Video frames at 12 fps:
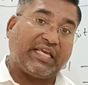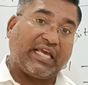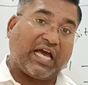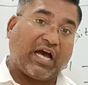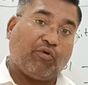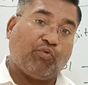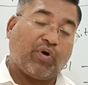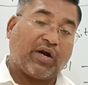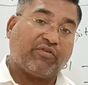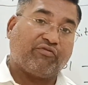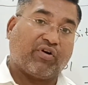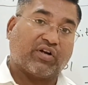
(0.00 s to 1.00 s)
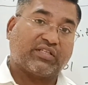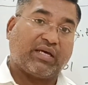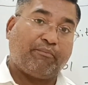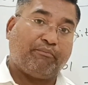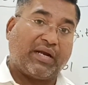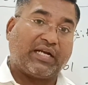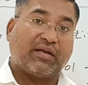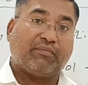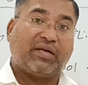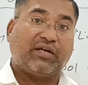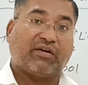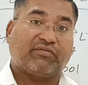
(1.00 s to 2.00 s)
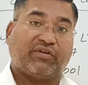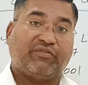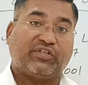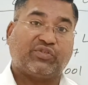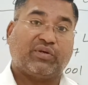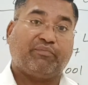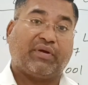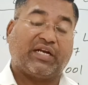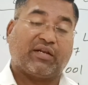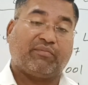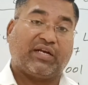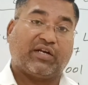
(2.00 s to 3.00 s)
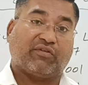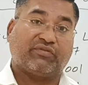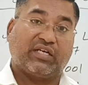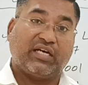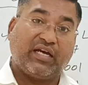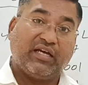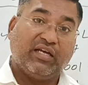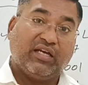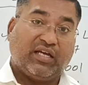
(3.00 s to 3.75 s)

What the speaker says: they have worked for the betterment of the which one, betterment of the